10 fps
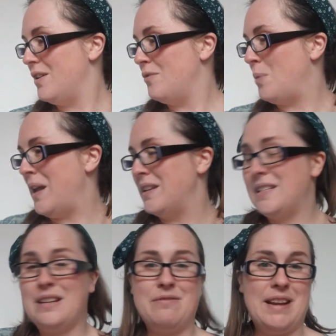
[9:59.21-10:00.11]

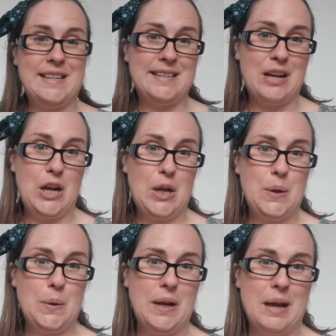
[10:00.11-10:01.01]
went and raided our
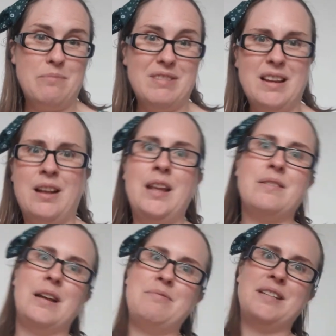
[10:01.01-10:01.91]
local library. Our
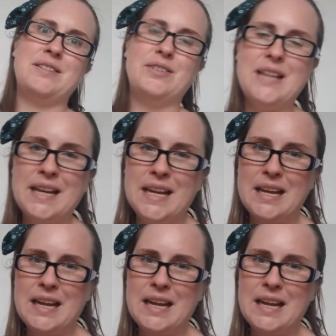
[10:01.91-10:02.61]
local library hasn't got any